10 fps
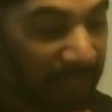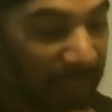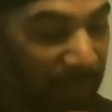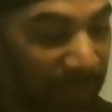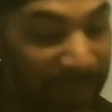
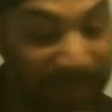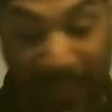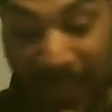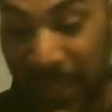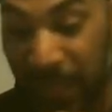Look what he's
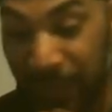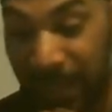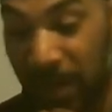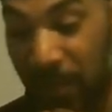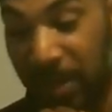saying. Here we
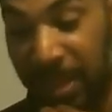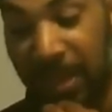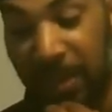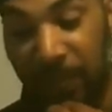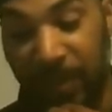go with
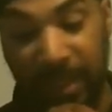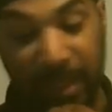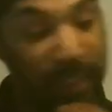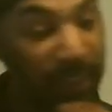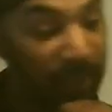
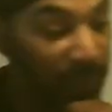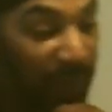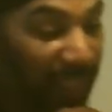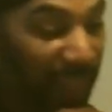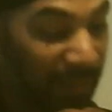
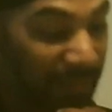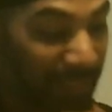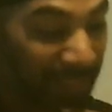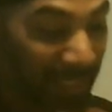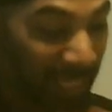different accounts
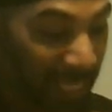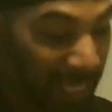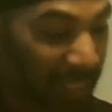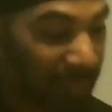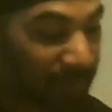
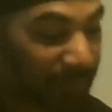again